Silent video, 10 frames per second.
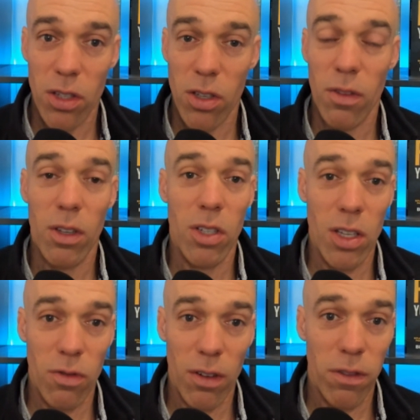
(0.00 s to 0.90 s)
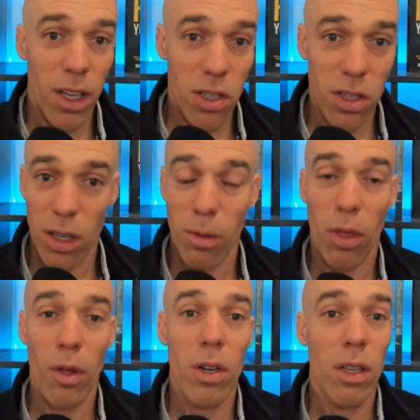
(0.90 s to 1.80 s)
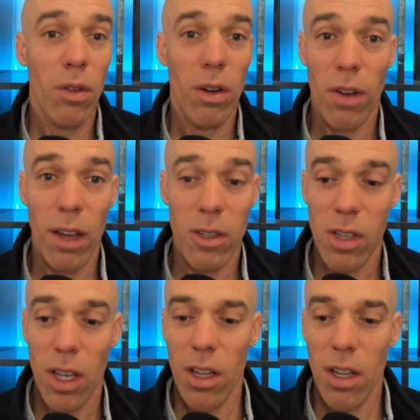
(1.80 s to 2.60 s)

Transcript: So if you adjust for inflation, it could have been 30, 35 years.